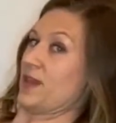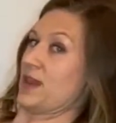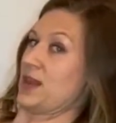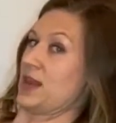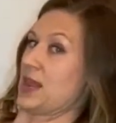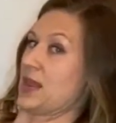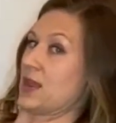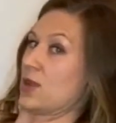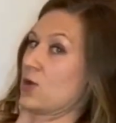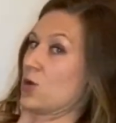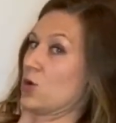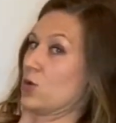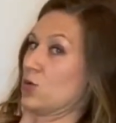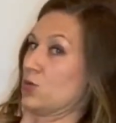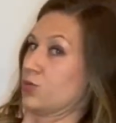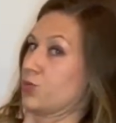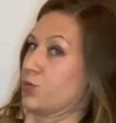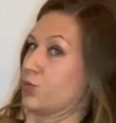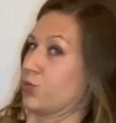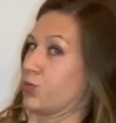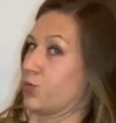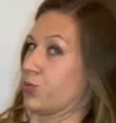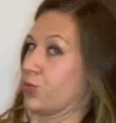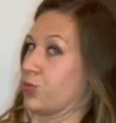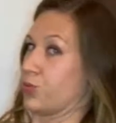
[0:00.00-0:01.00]
angle,
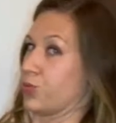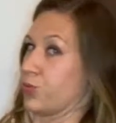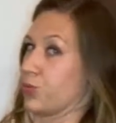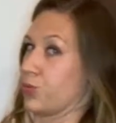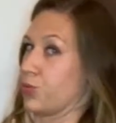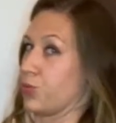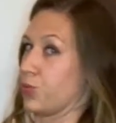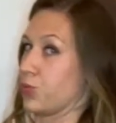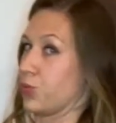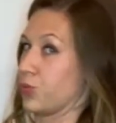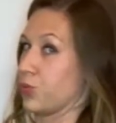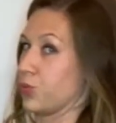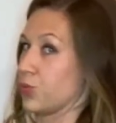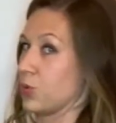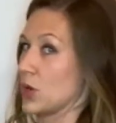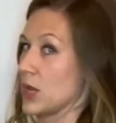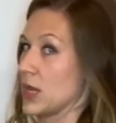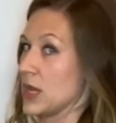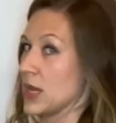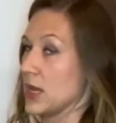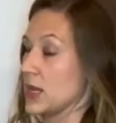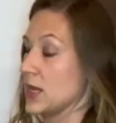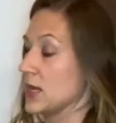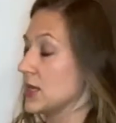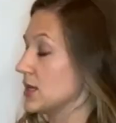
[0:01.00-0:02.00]

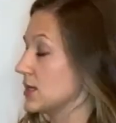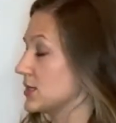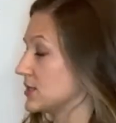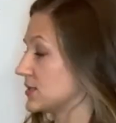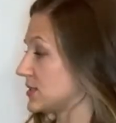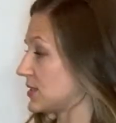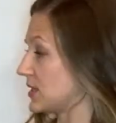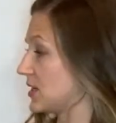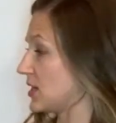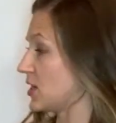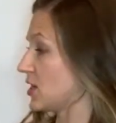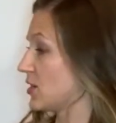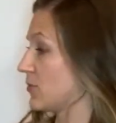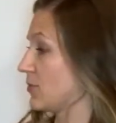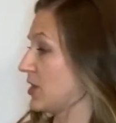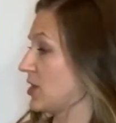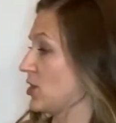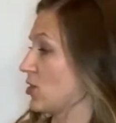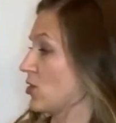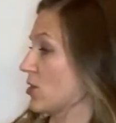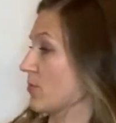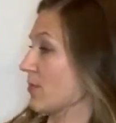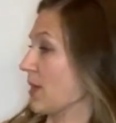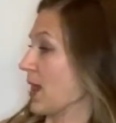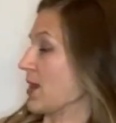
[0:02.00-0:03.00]
sitting on my
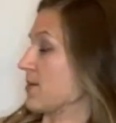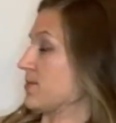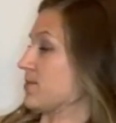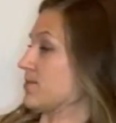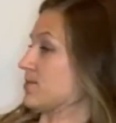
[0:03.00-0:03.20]
yoga mat.